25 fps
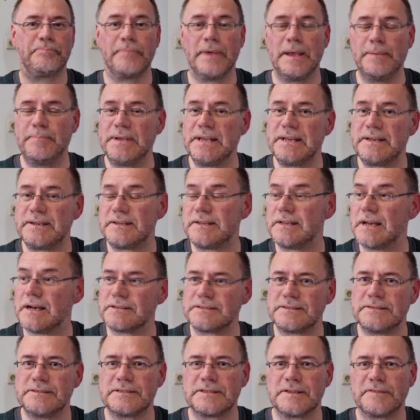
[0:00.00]
maybe
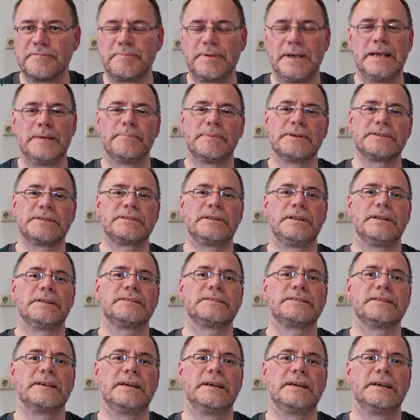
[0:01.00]
dozens of papers, let's